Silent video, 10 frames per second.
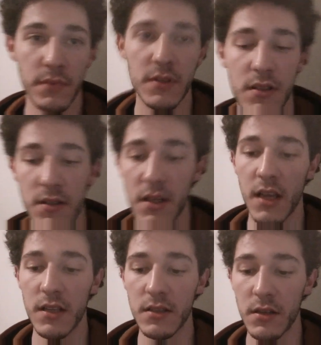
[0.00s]
since I
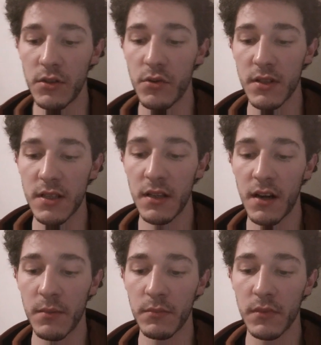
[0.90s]
guess that you could say
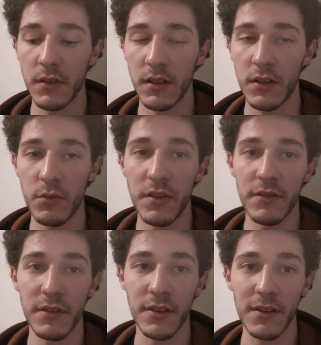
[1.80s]
that I'm a little bit
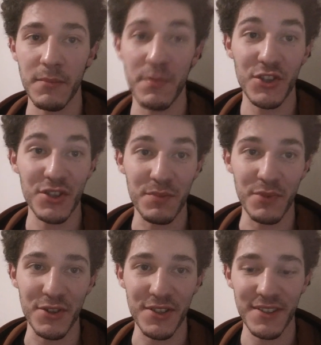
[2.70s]
of an ambitious
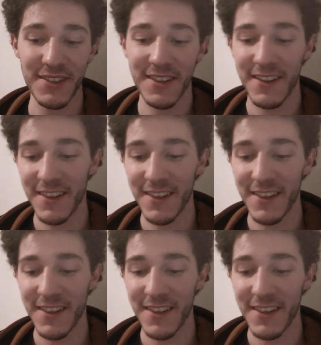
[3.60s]
person.